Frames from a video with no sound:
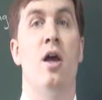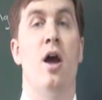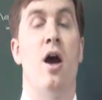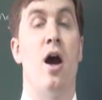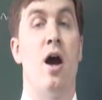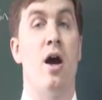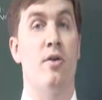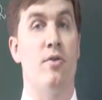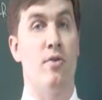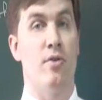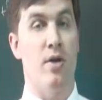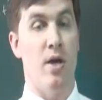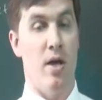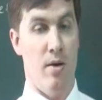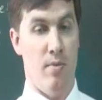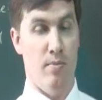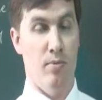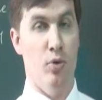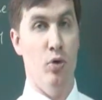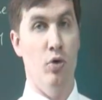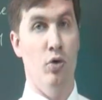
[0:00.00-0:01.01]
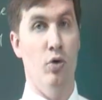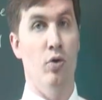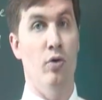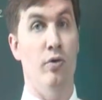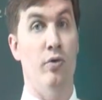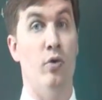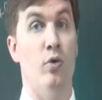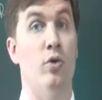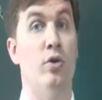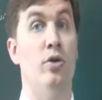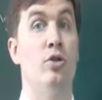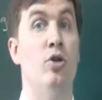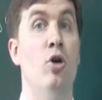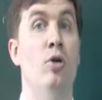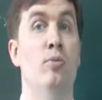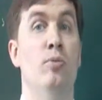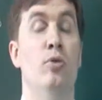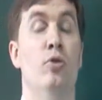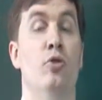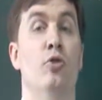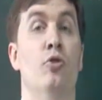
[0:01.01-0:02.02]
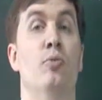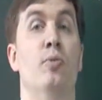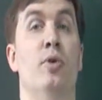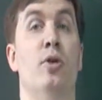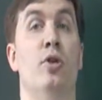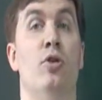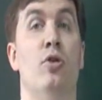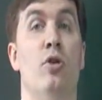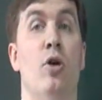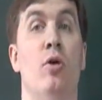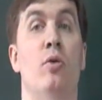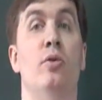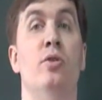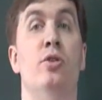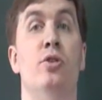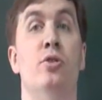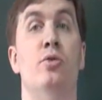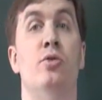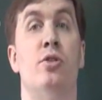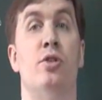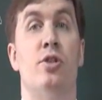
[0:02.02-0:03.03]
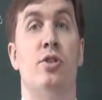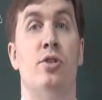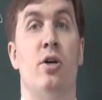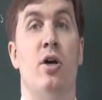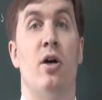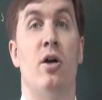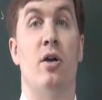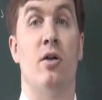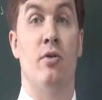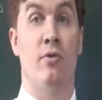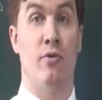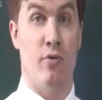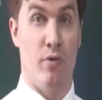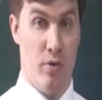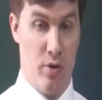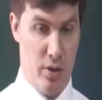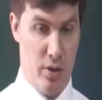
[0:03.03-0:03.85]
either that move or don't move, but you always use estar. For